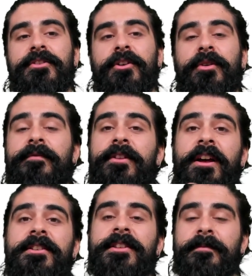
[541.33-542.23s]
So if you
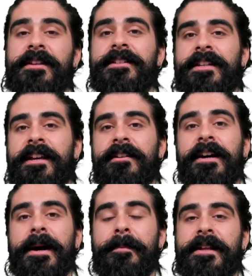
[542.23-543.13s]
learned something today,
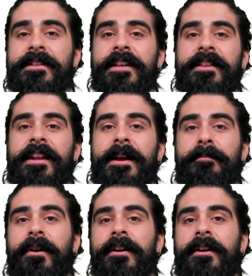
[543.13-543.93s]
please hit the like